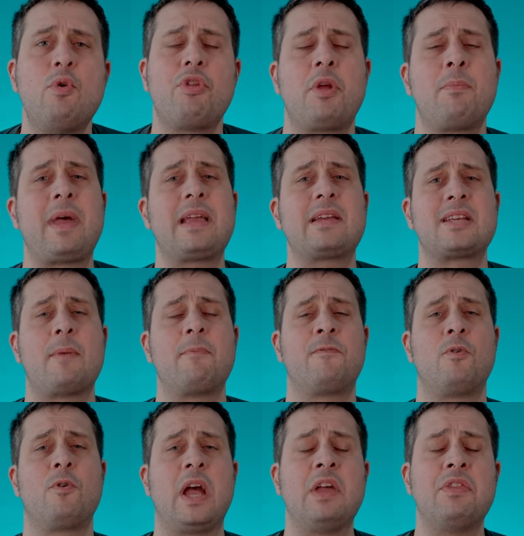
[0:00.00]
than makes up
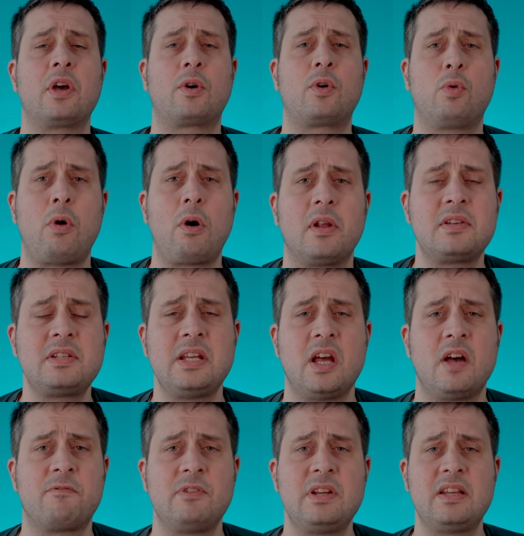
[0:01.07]
for in the quality
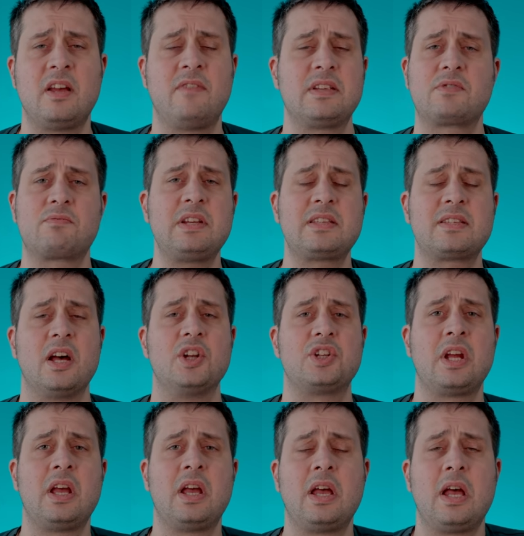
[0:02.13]
of, re- of his research.
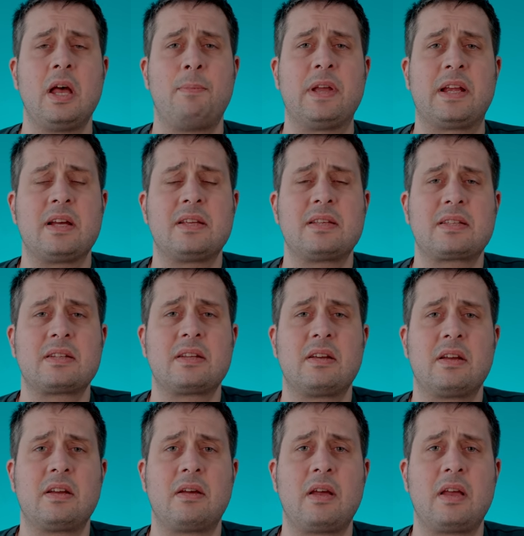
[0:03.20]
Because
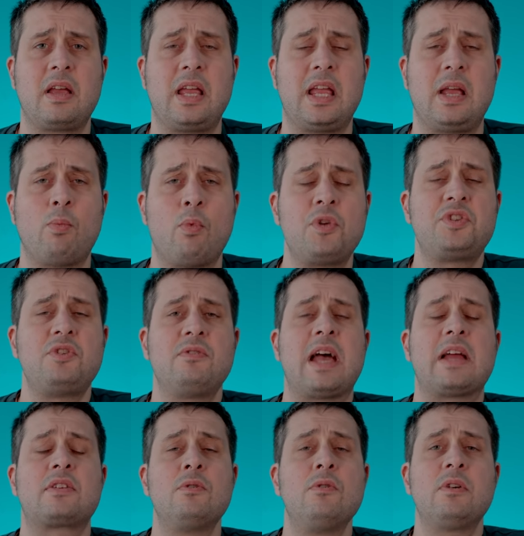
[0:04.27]
once you
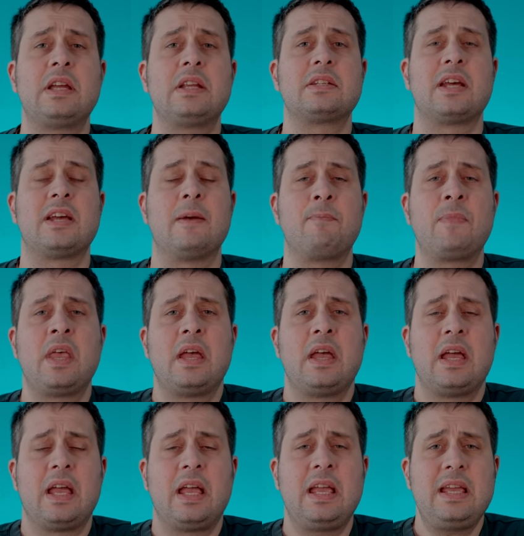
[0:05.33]
get talking to him,
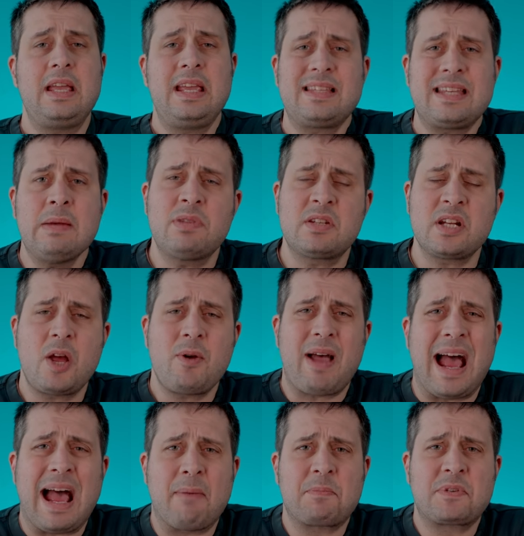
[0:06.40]
he, he seems to know
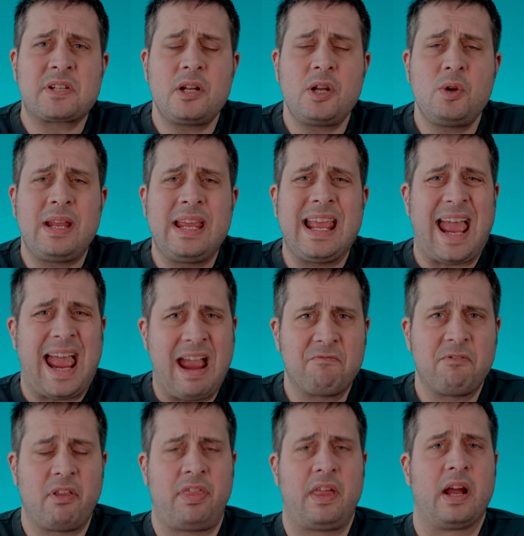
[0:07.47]
absolutely
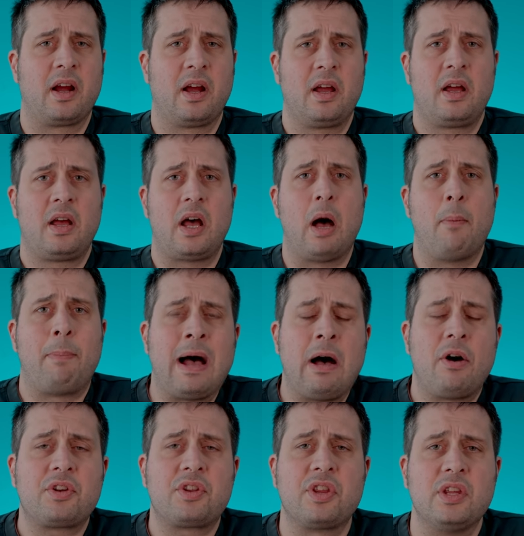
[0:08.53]
everything
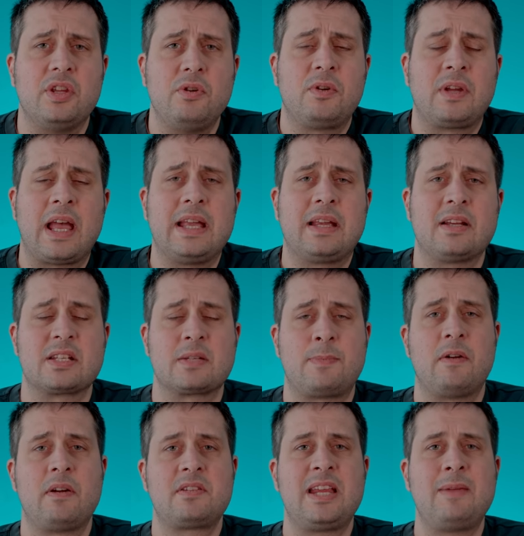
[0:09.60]
about the UK
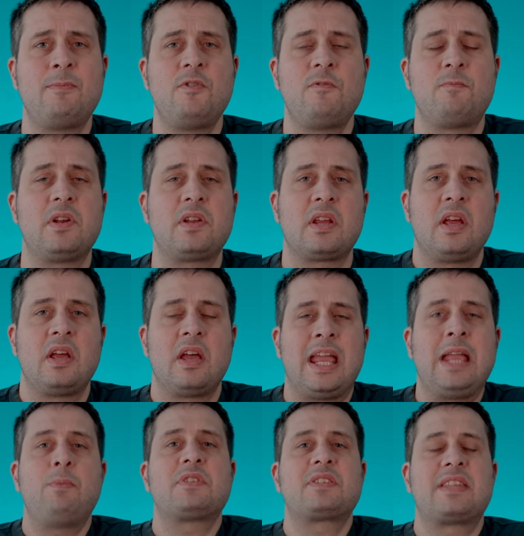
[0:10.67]
conspiracy movement.
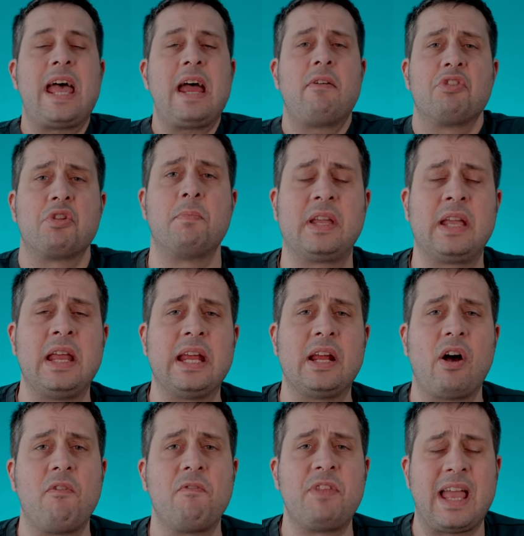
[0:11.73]
He was there at the beginning
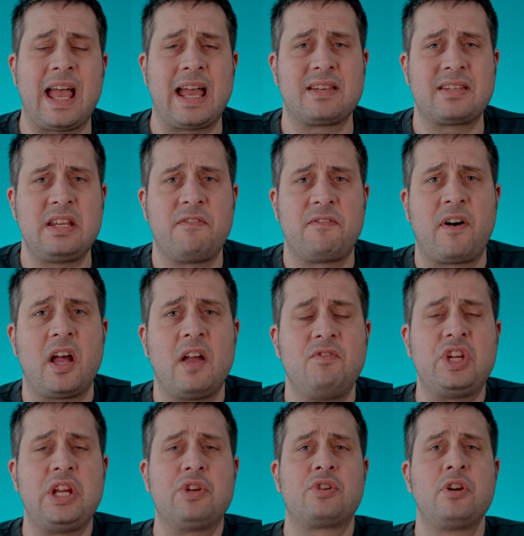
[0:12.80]
of the anti
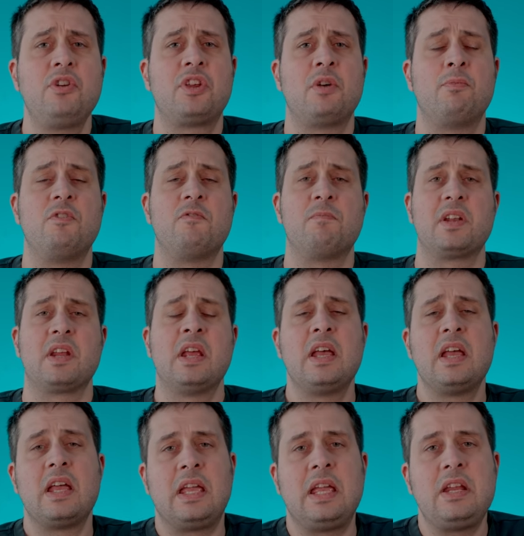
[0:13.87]
5G truther movement.
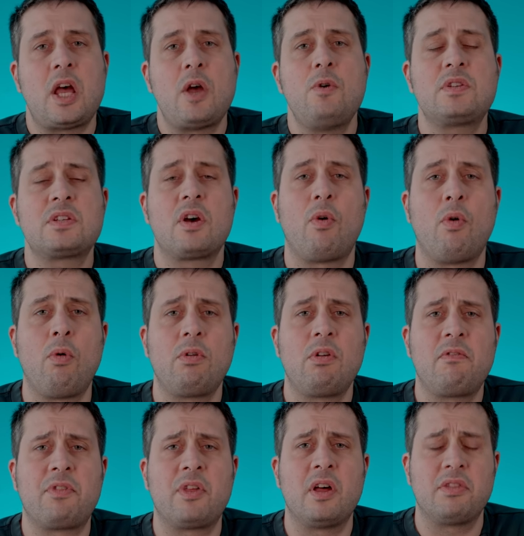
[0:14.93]
He knows all
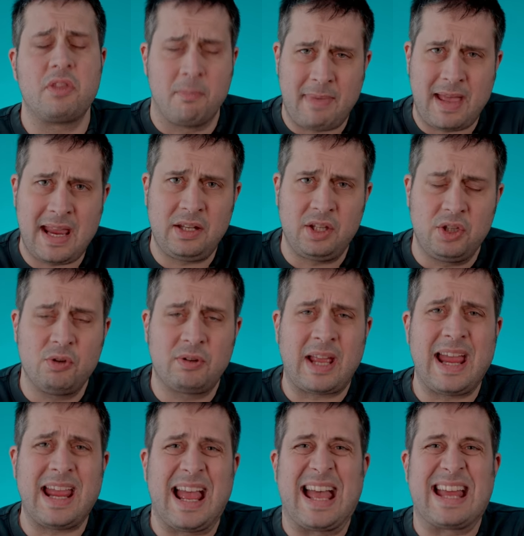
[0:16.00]
of the, the main
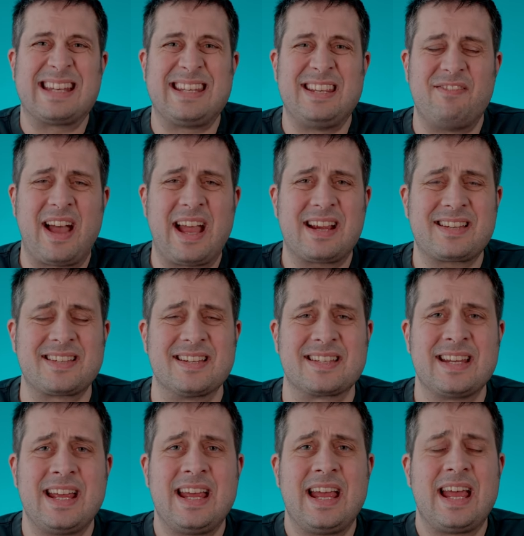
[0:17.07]
UK anti vaxxers.
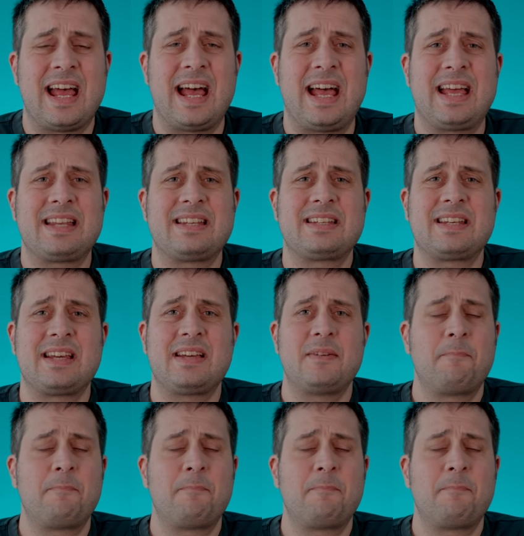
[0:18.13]
And uh,